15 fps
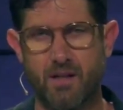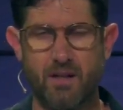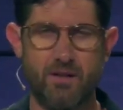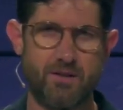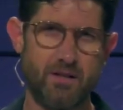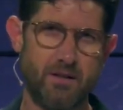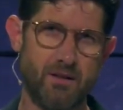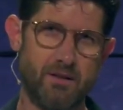
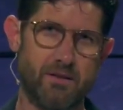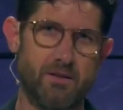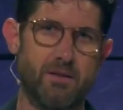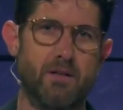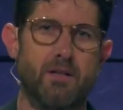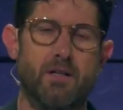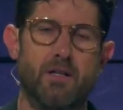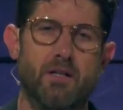See,
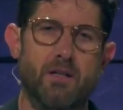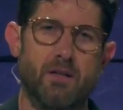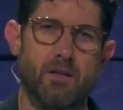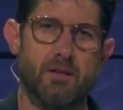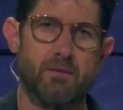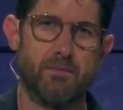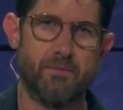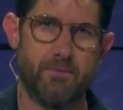
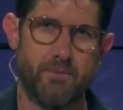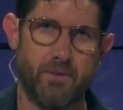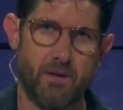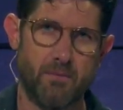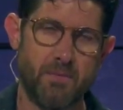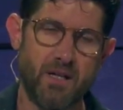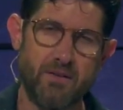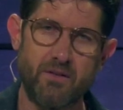
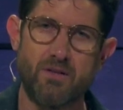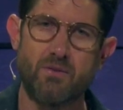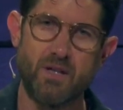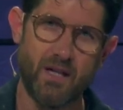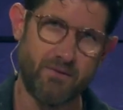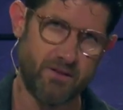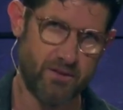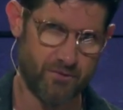many of us, we
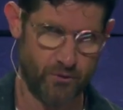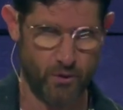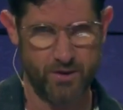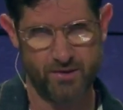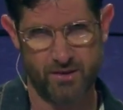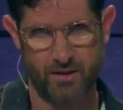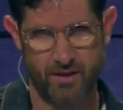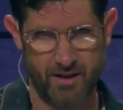have this
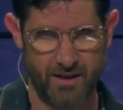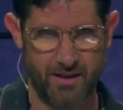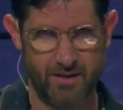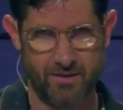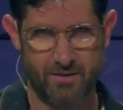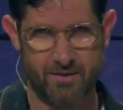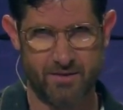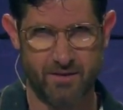voice in our
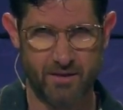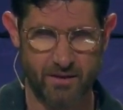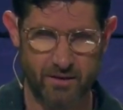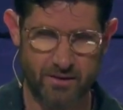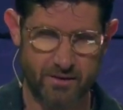heads, and